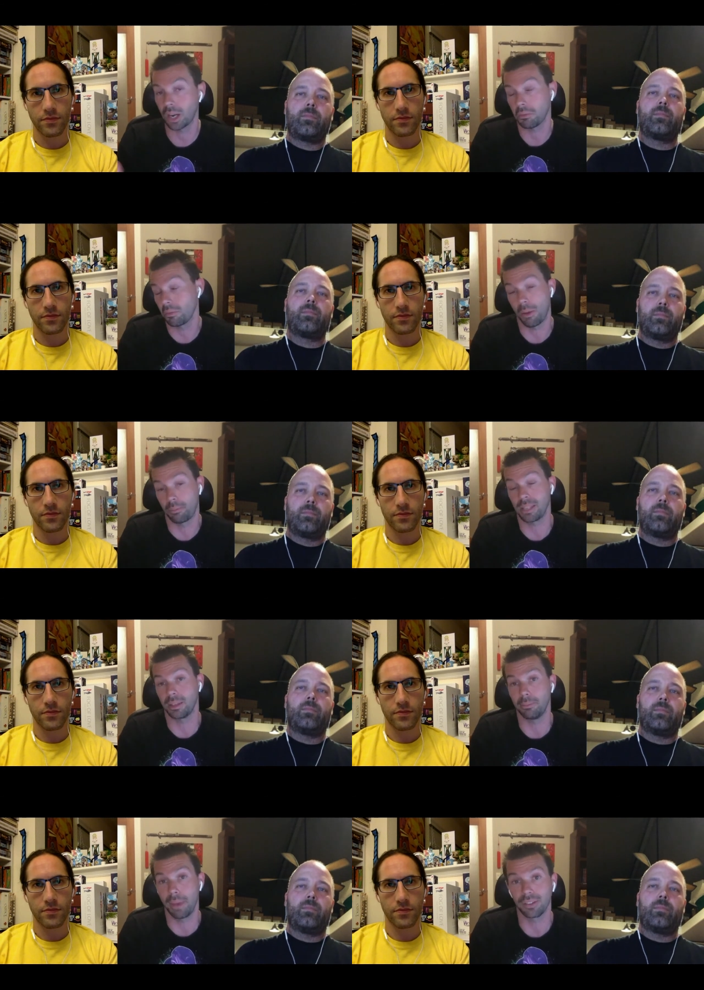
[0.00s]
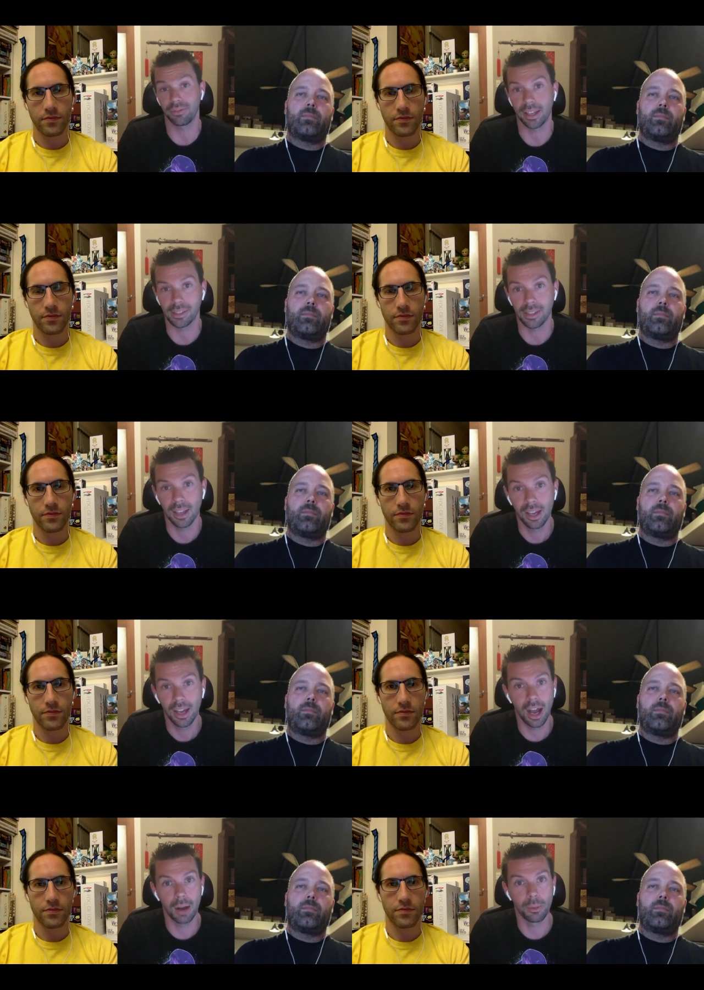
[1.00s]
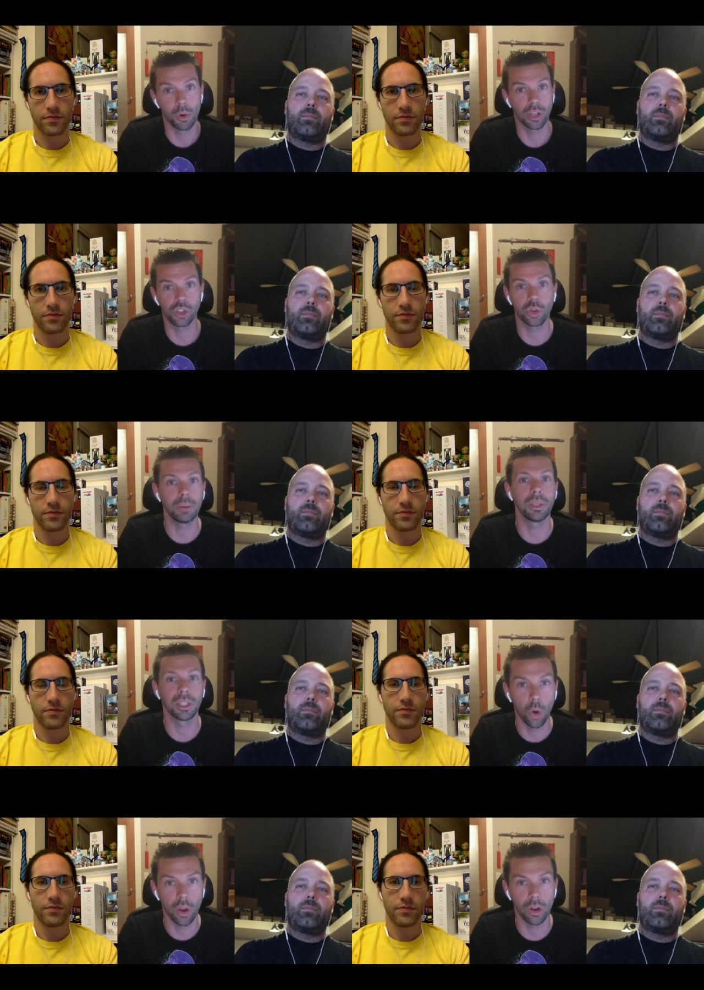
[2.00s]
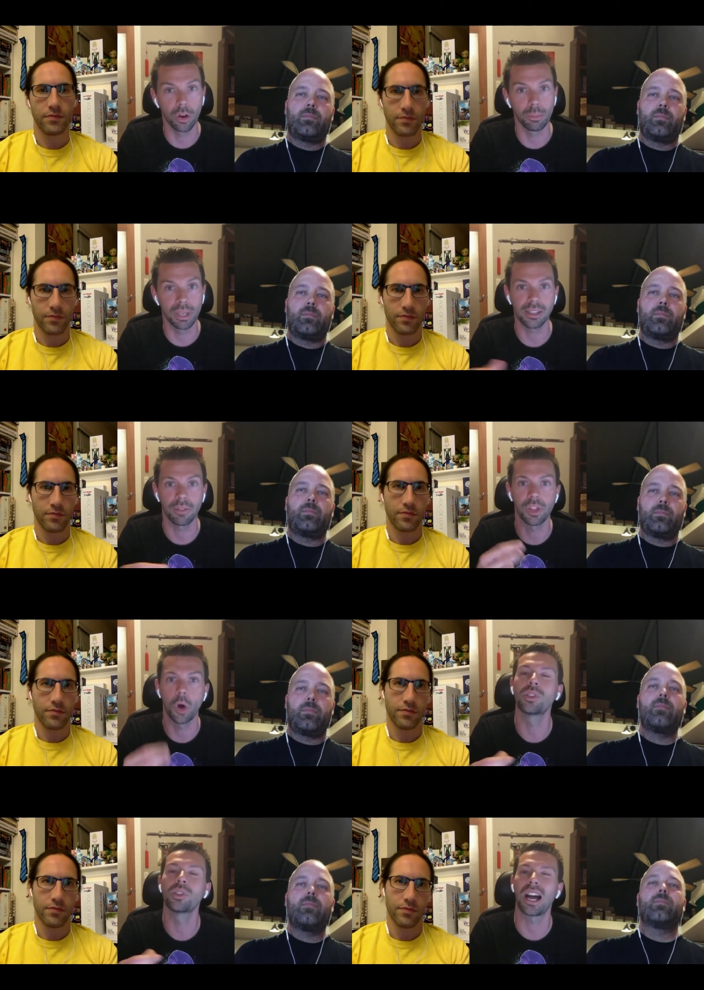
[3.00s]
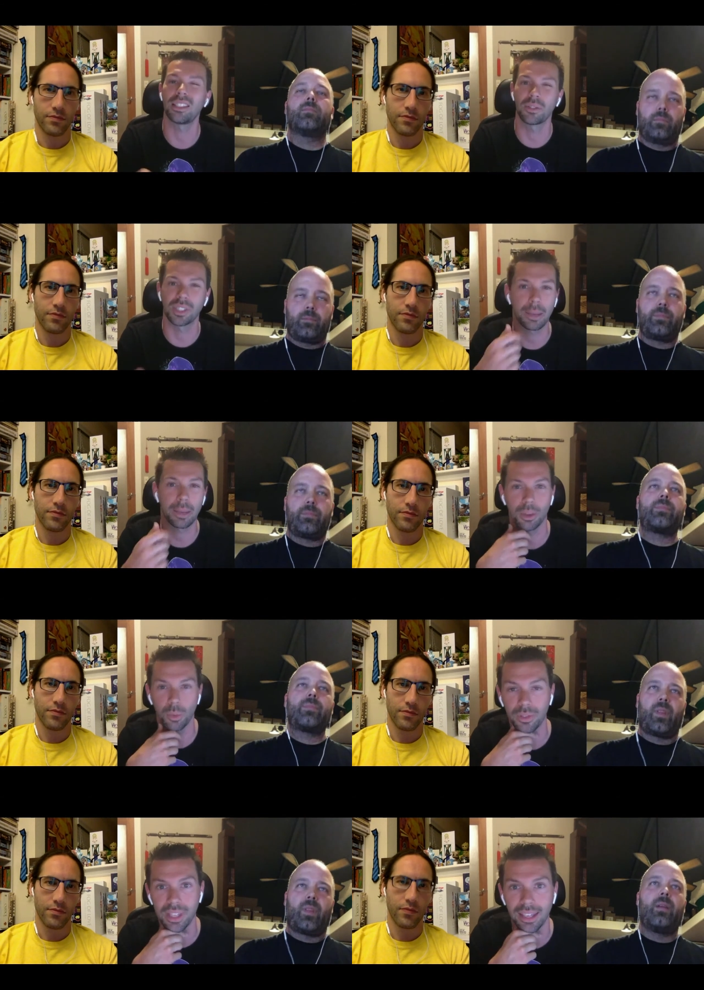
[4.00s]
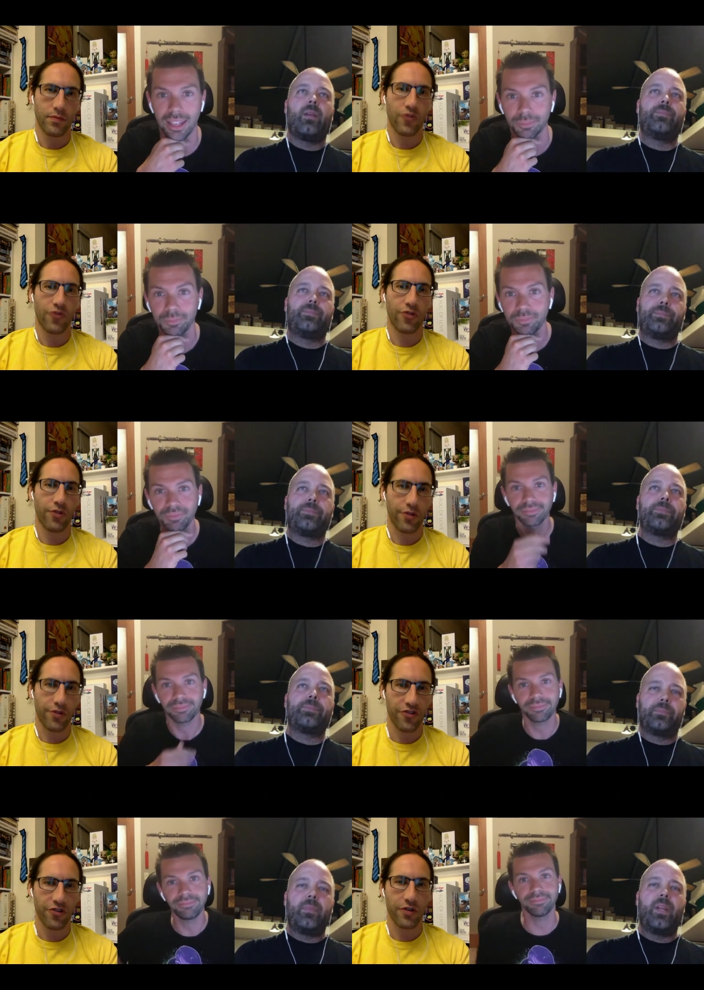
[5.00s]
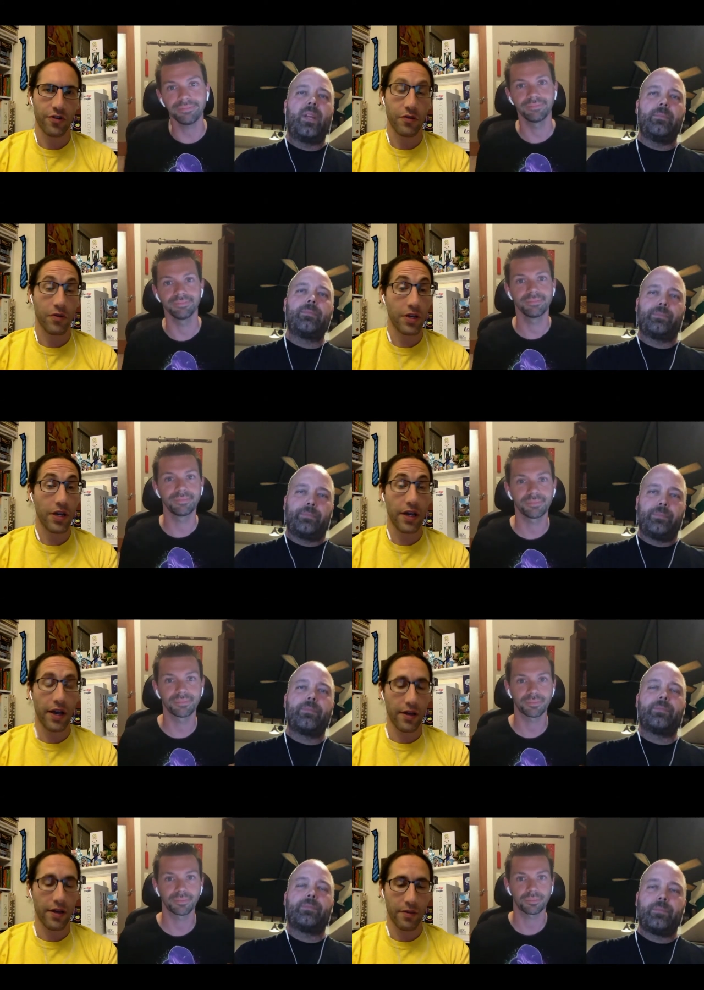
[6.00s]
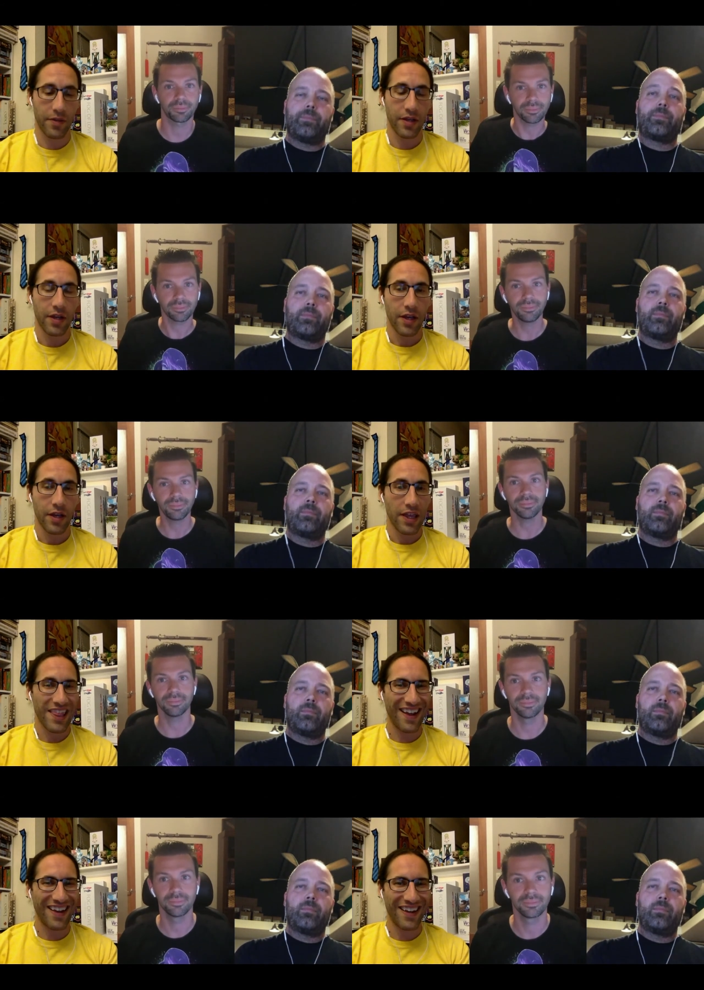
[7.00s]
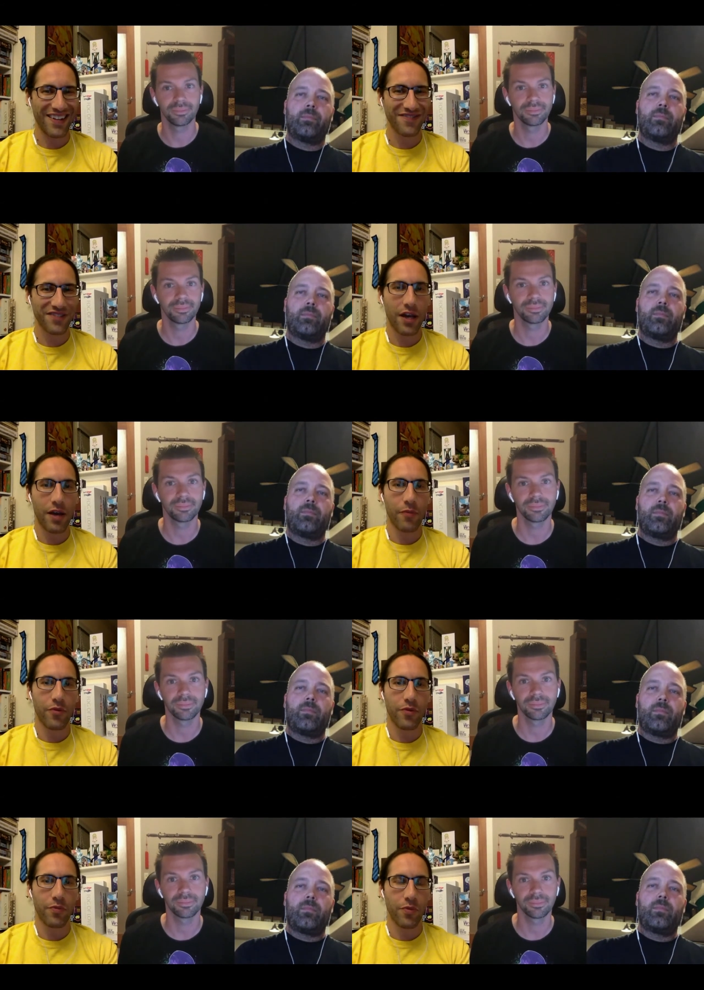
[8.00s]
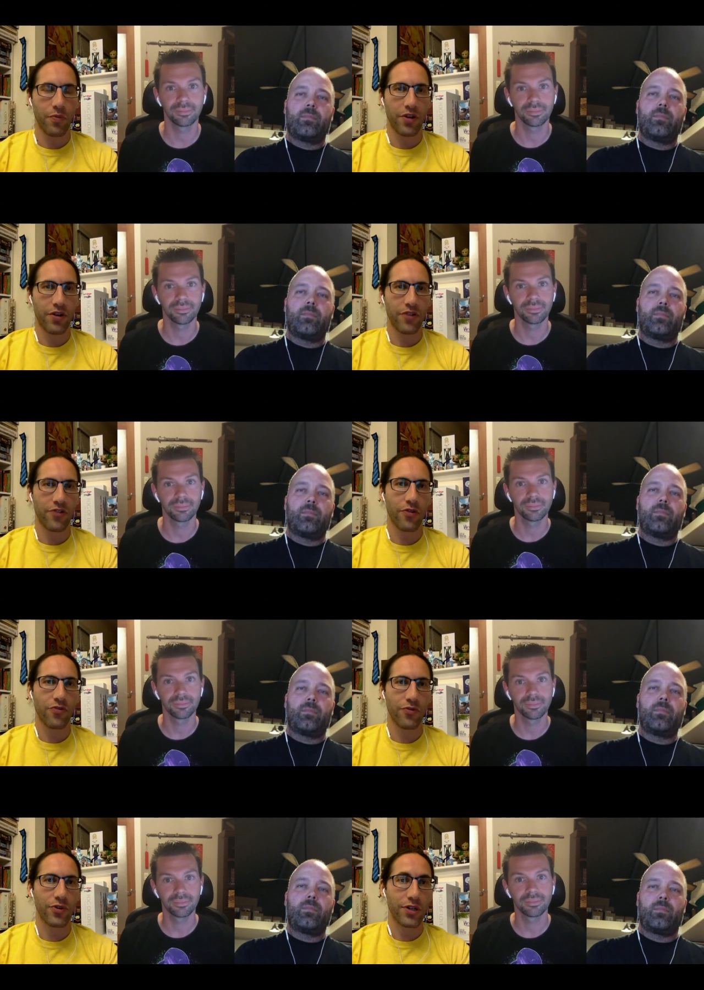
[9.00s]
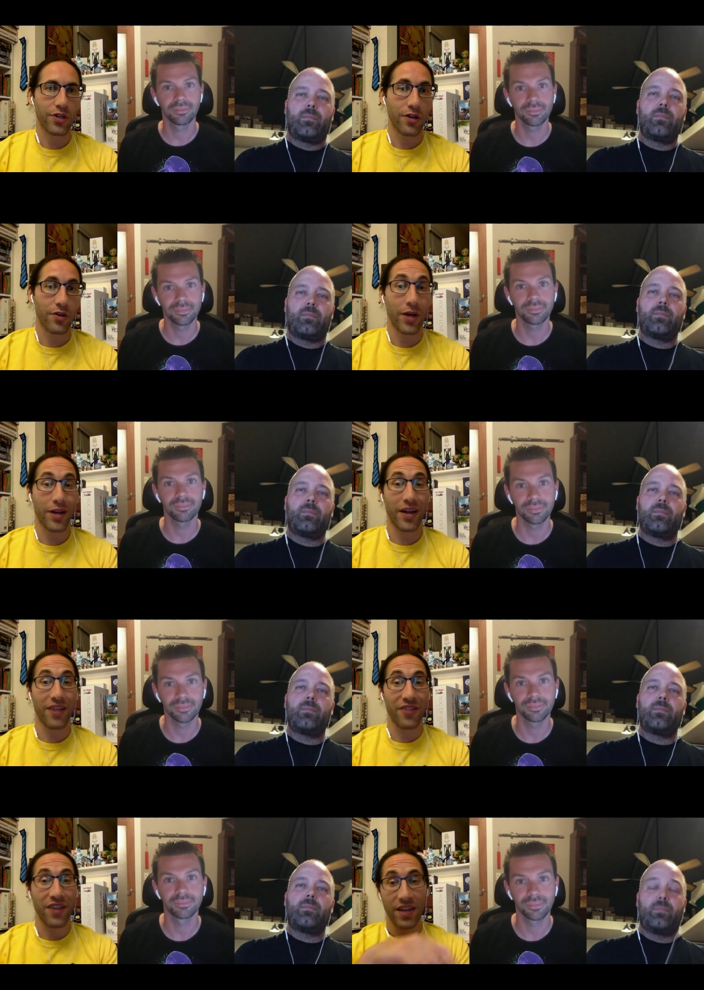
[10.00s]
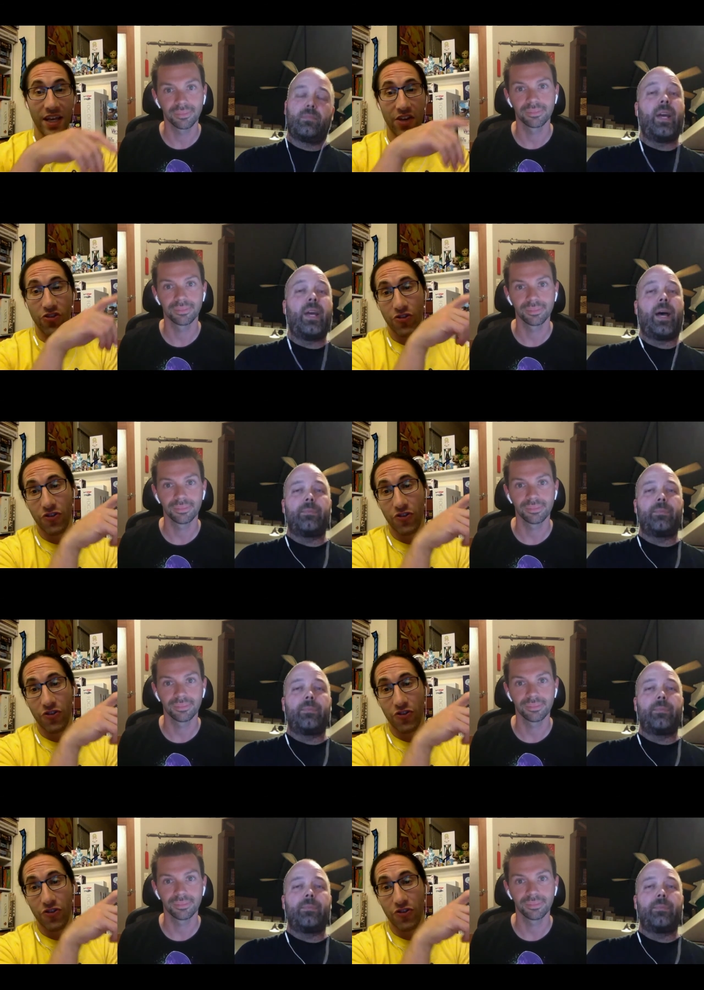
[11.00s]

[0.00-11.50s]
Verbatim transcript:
Speaker 1: what are basically mega fans. Um, who are extremely loyal because of those kinds of steps that we've taken. Sure,
Speaker 2: sure. Yeah. Well, yeah, I, I, mean, that kind of time with players goes a really long way. And as as yeah. you